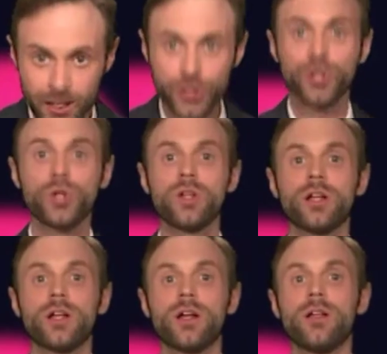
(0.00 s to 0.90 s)

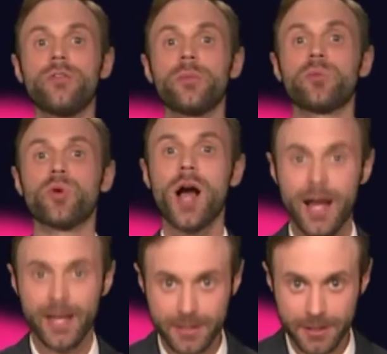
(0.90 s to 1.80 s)
until the
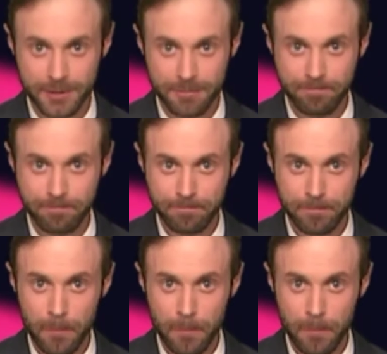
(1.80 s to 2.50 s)
prize.